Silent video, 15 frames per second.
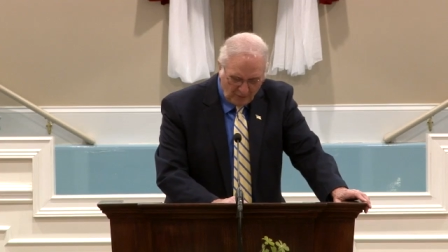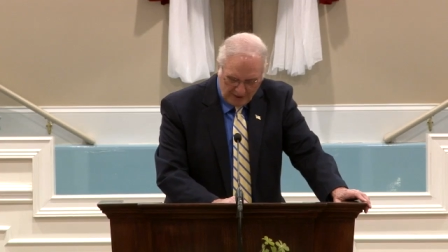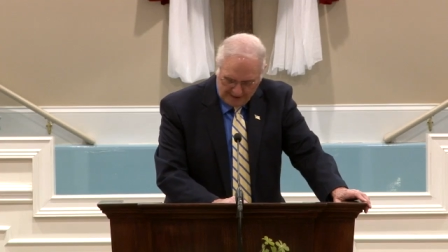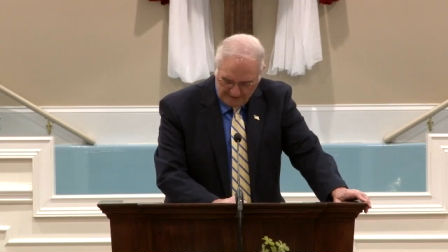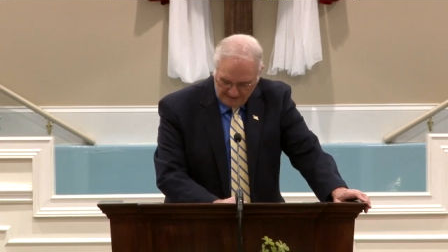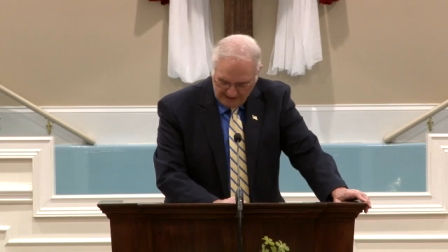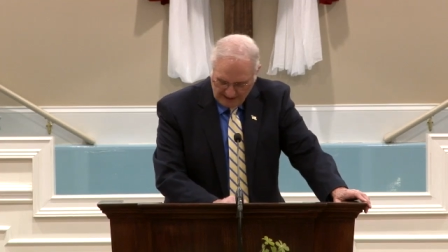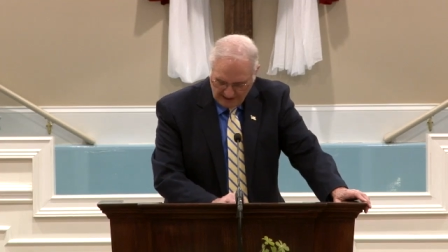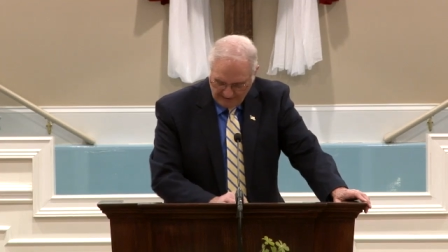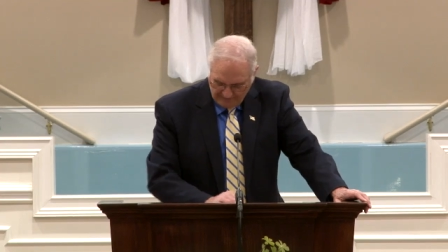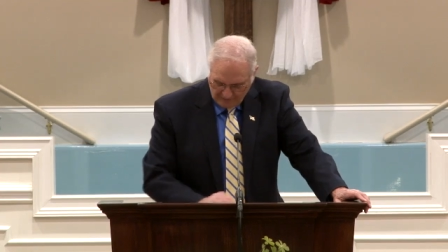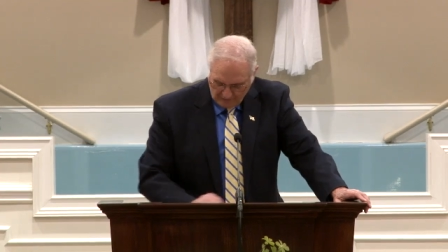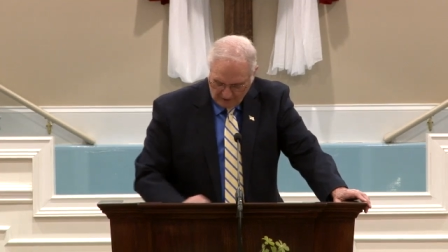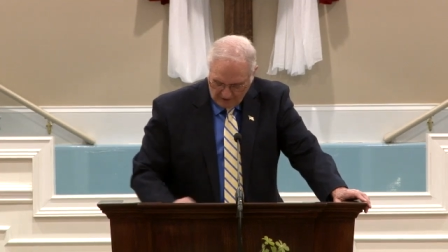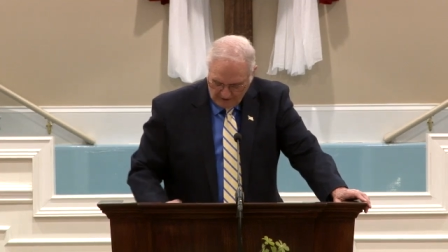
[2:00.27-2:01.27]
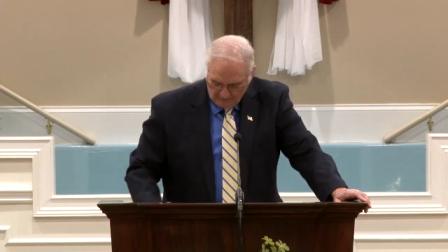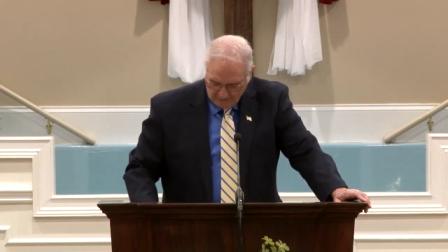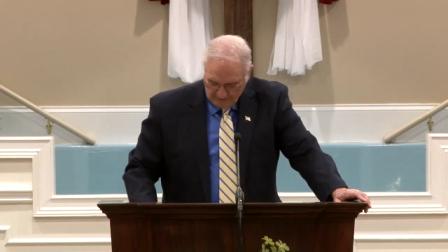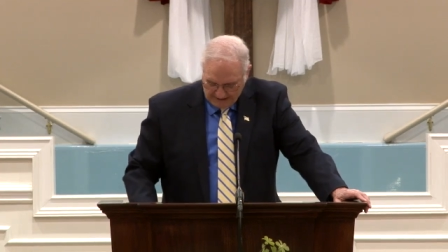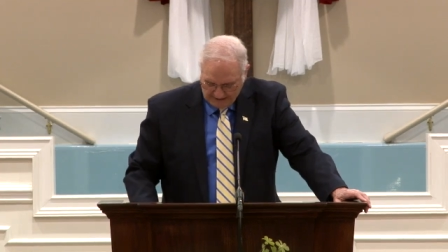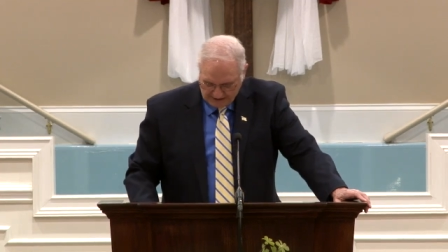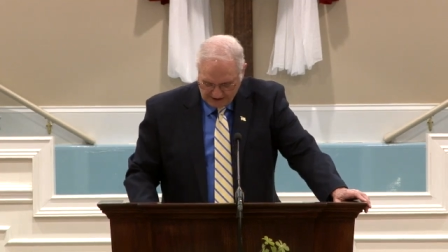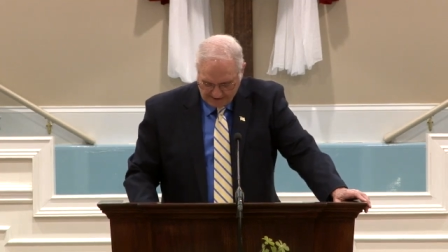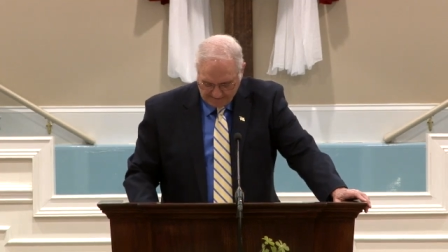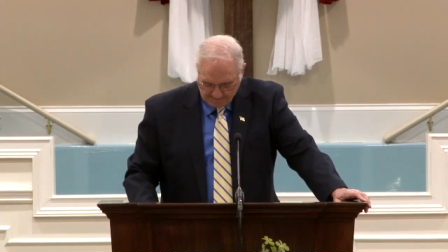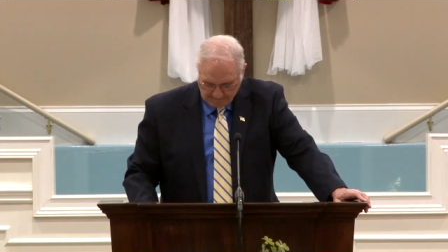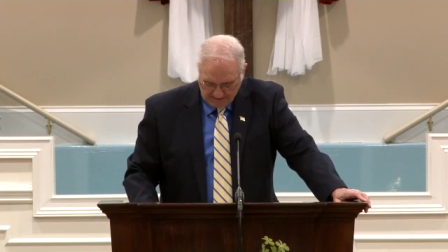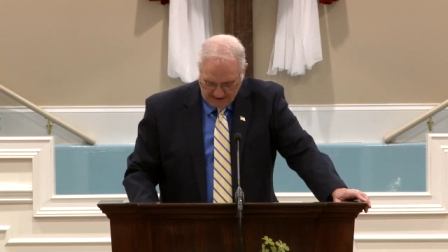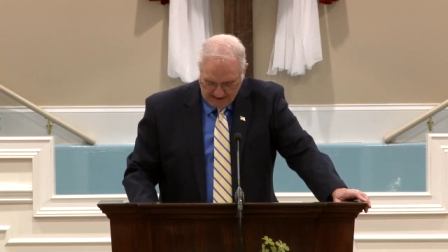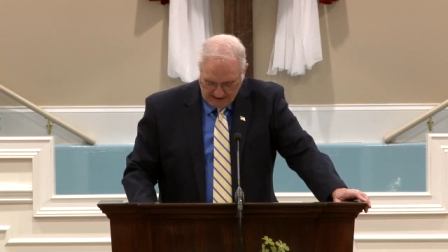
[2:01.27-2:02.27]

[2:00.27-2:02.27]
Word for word: one there for reason.